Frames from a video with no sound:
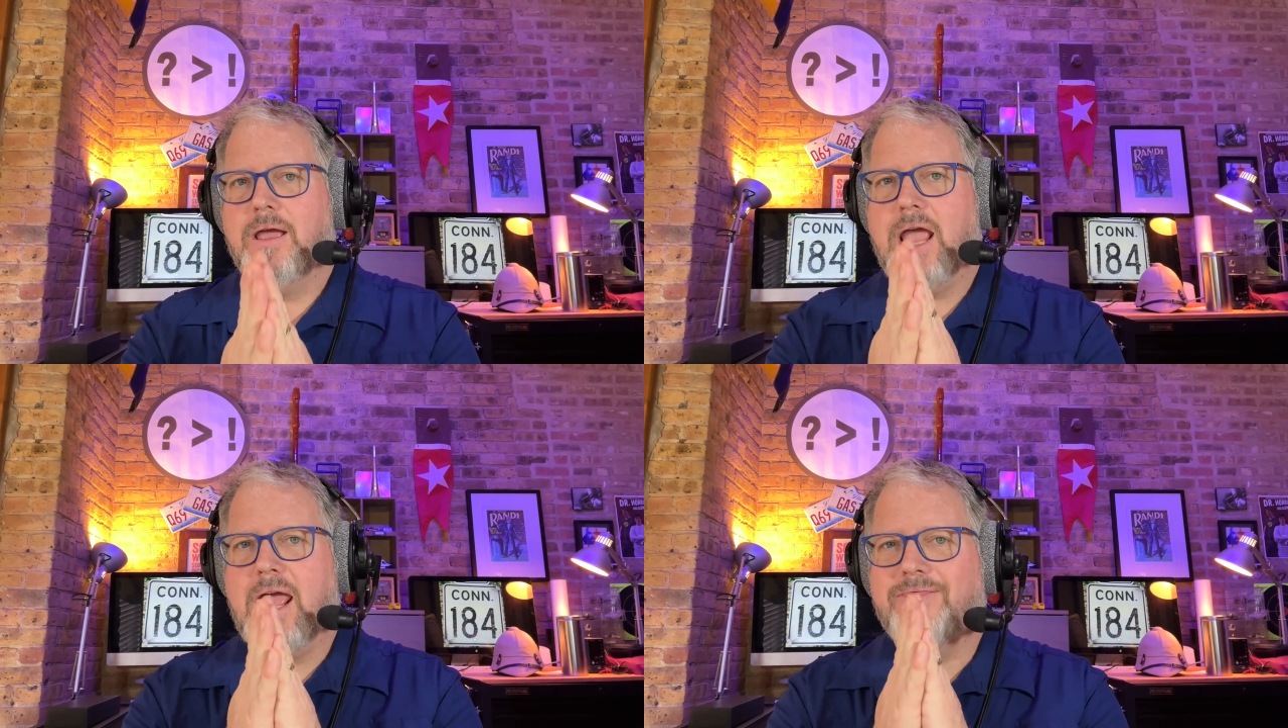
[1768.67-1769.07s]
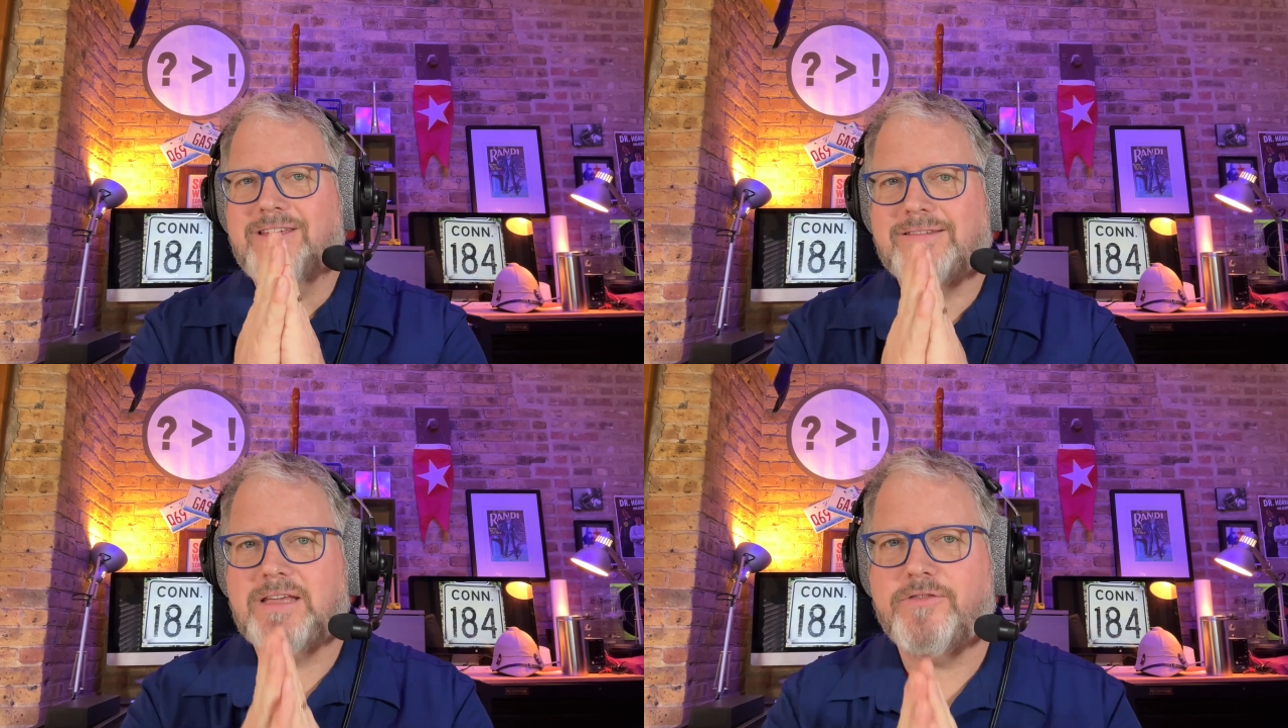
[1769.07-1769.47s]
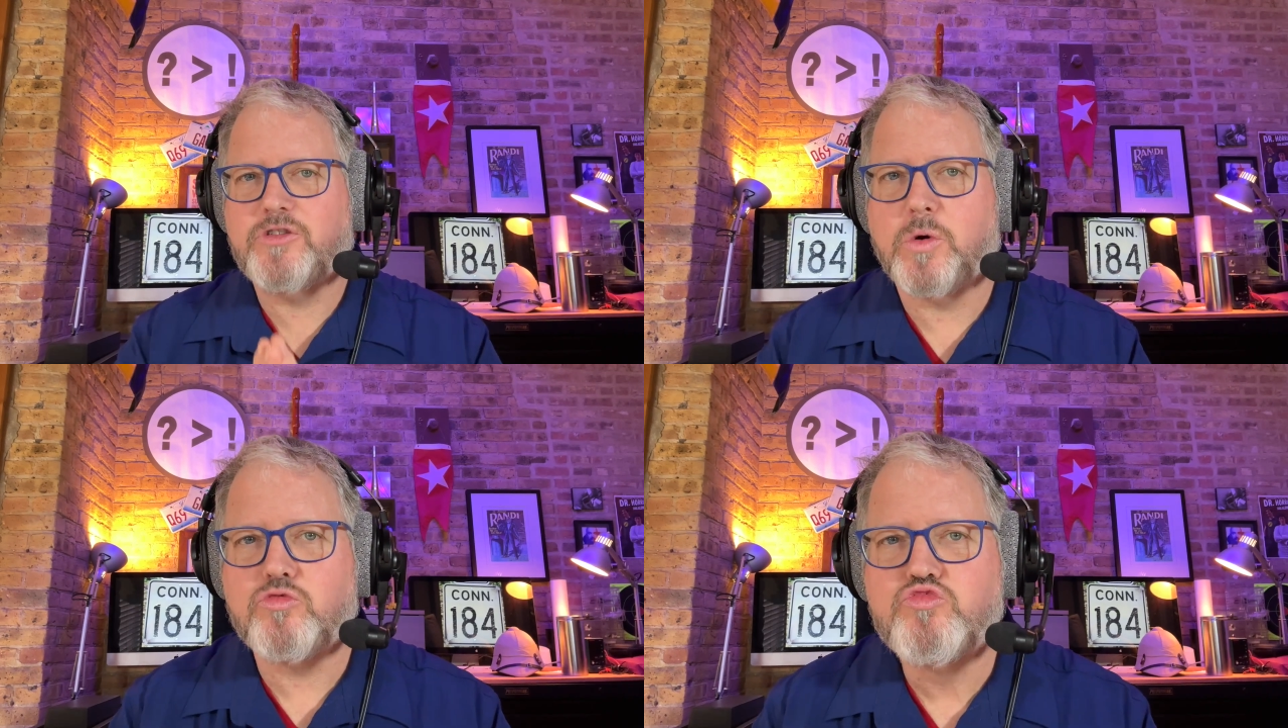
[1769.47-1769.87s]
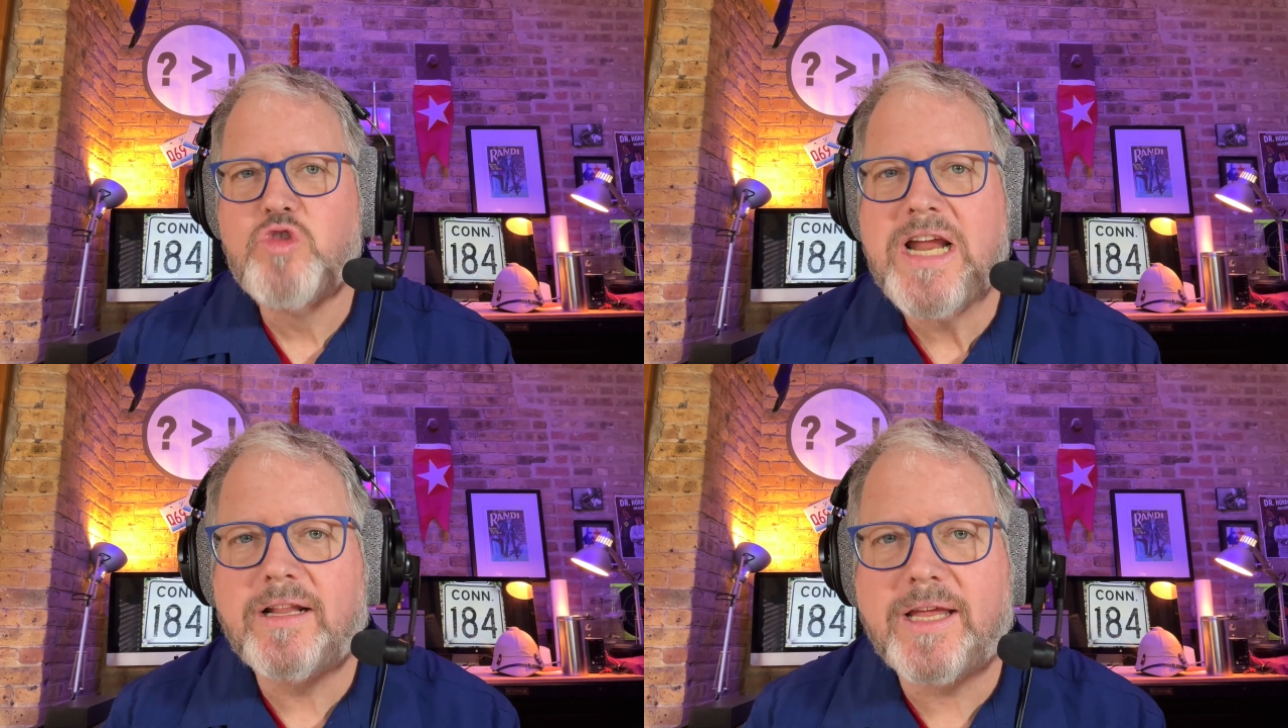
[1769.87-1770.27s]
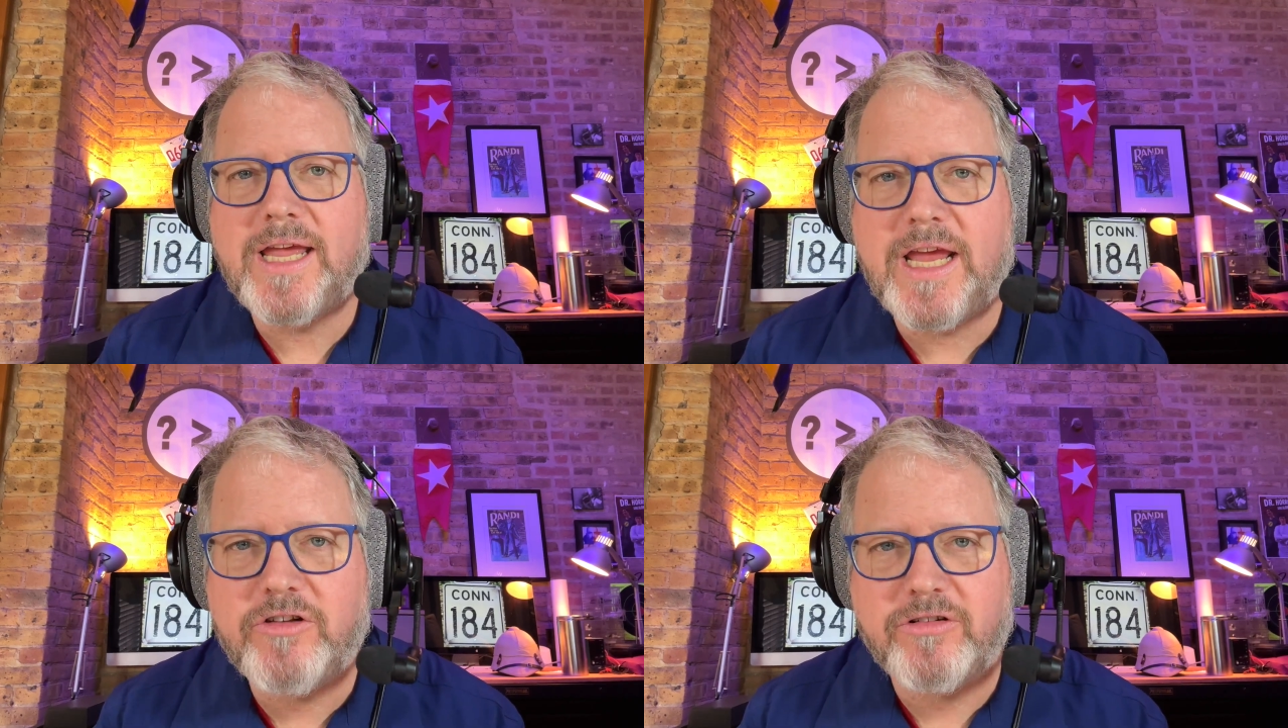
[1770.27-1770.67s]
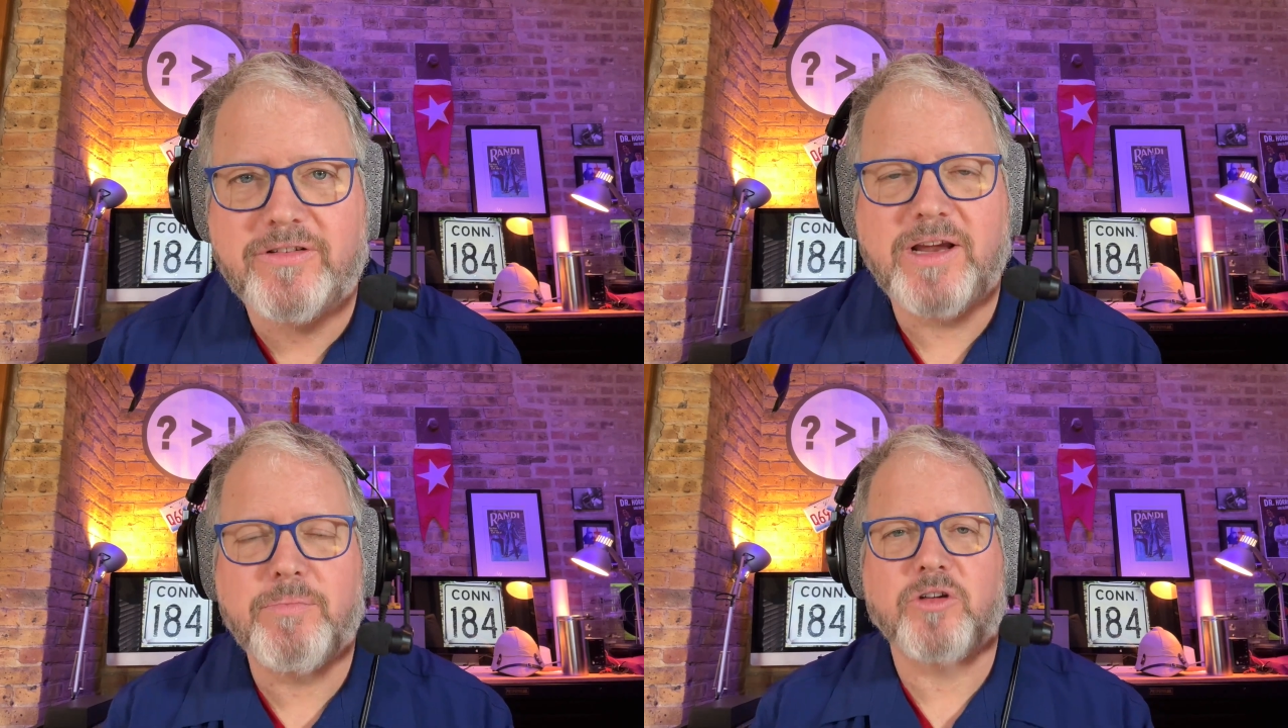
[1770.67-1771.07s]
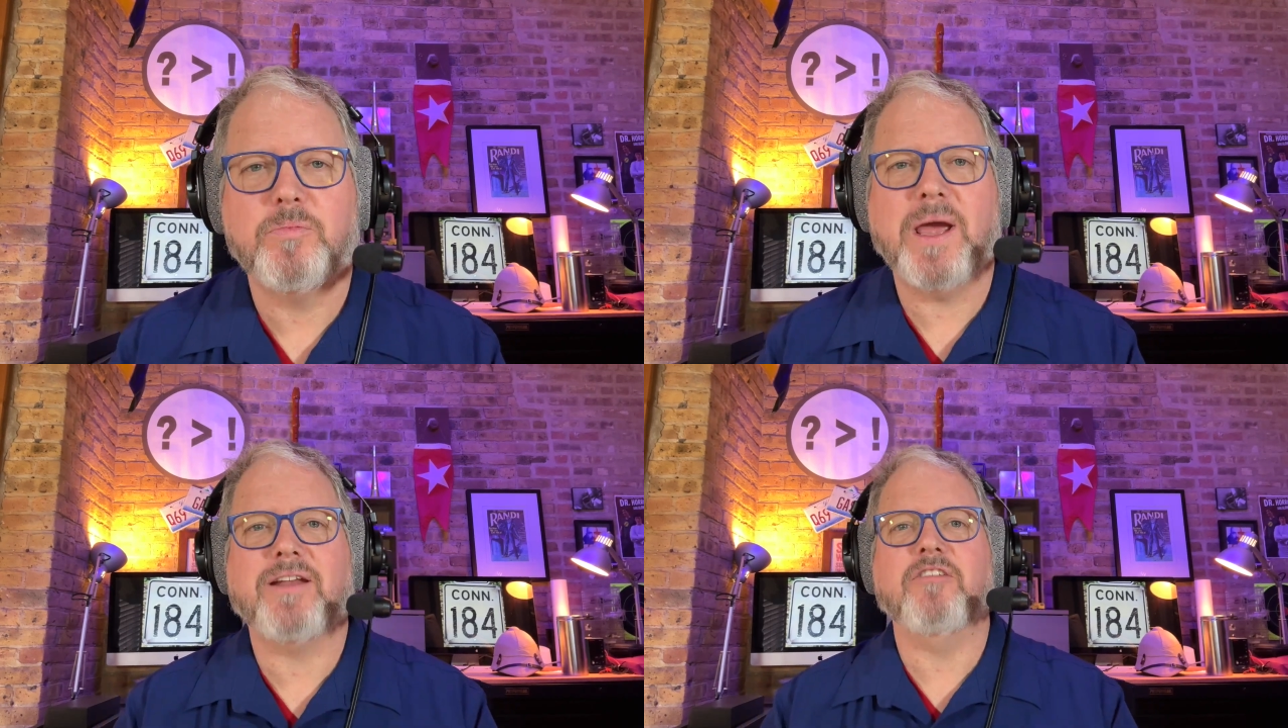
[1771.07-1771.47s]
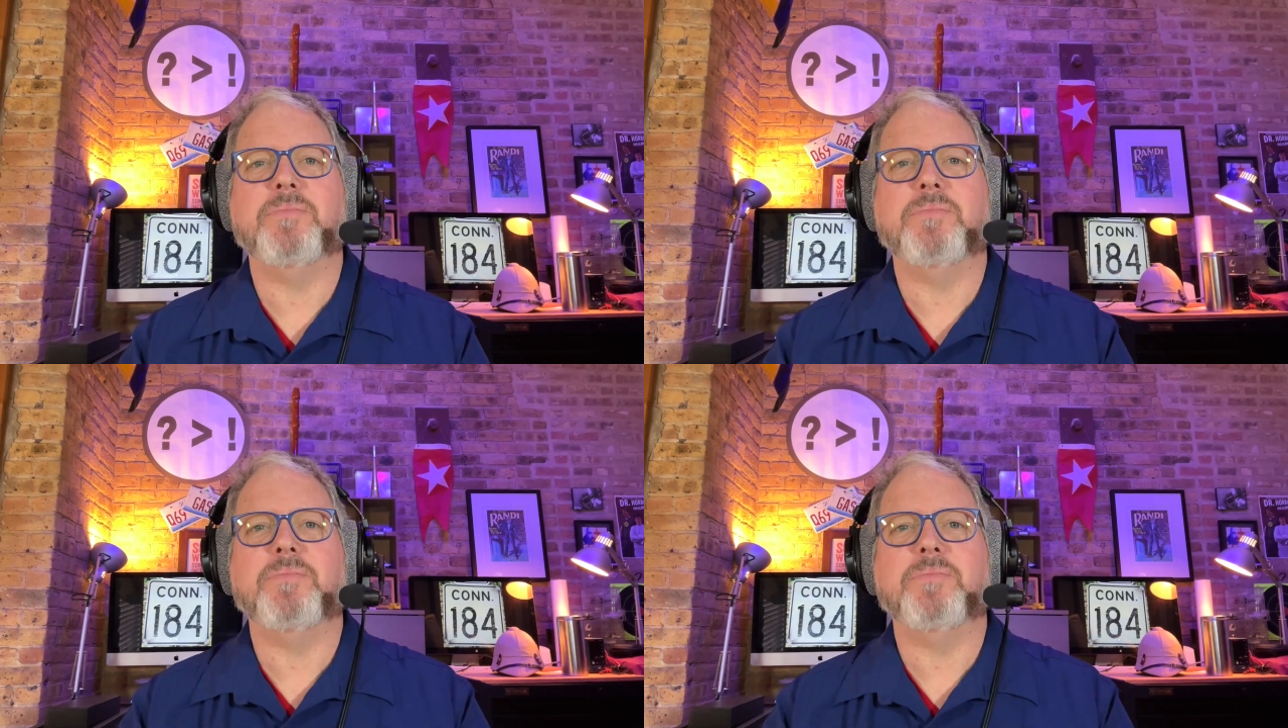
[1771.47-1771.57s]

And this gives you a really interesting perspective,